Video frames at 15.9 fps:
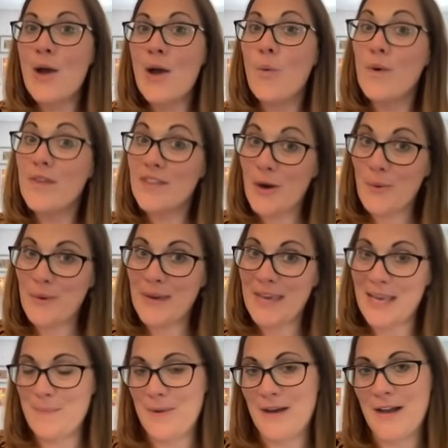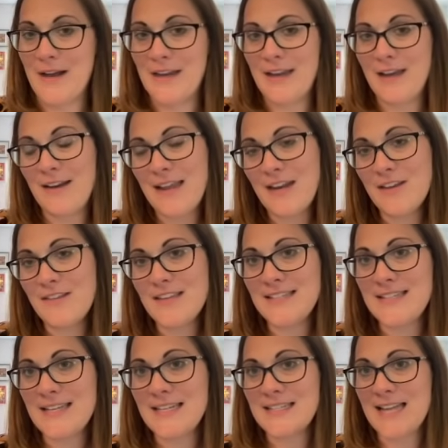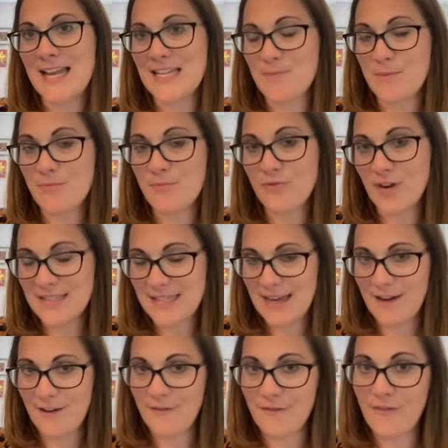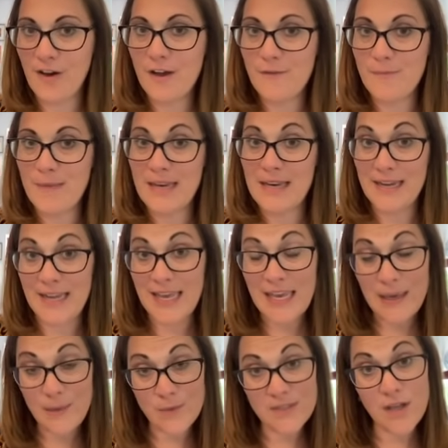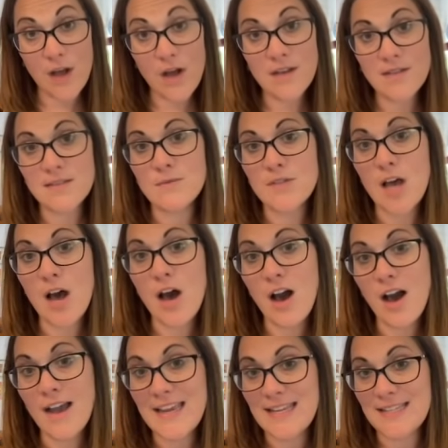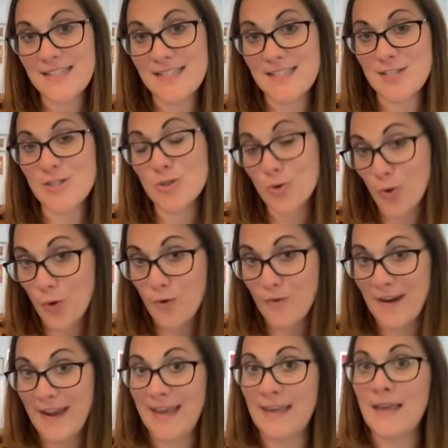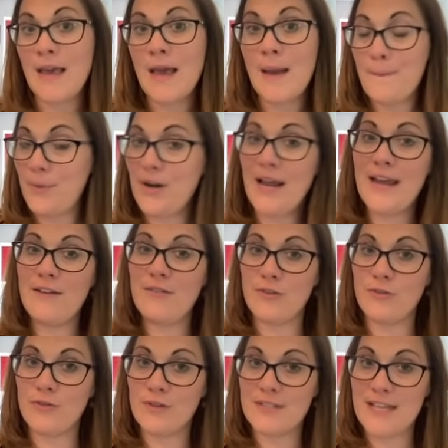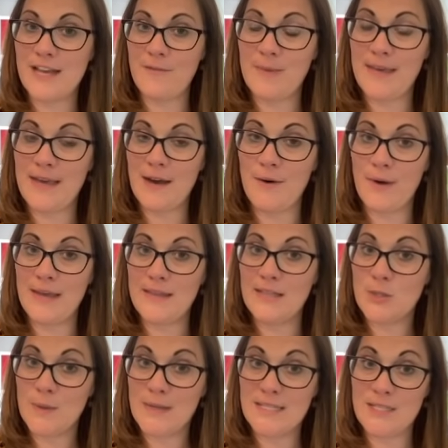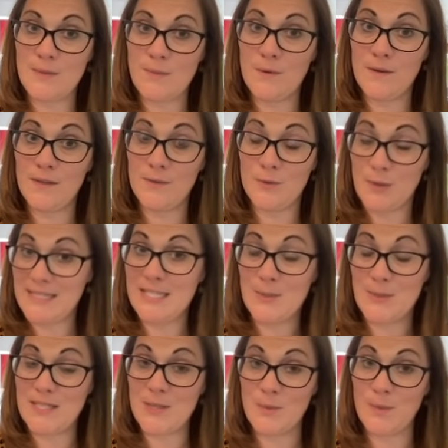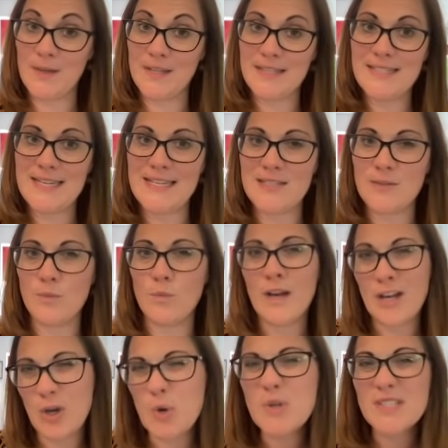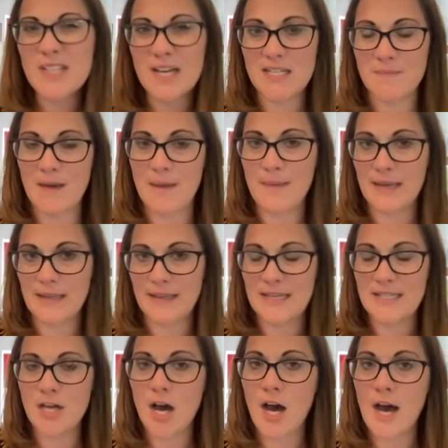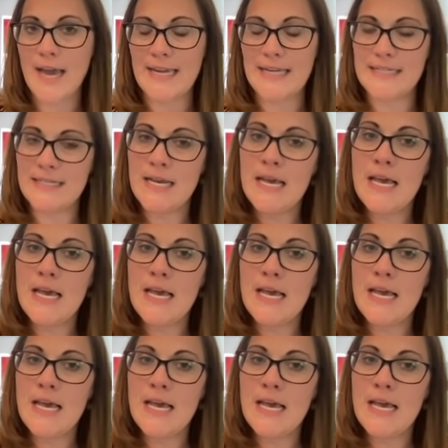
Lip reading: with the goalkeeper. Now Leno this season has been priced at 5 million. He was Arsenal's highest scoring player across FPL in the 2021 season, well, alongside Aubameyang they tied.